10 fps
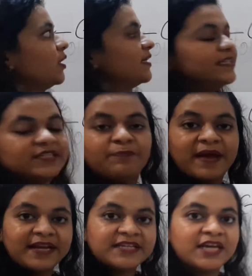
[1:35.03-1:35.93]

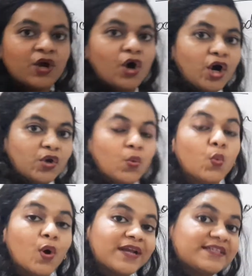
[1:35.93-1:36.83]
depending on
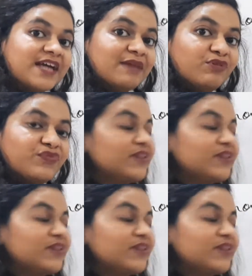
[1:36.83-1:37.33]
what time of the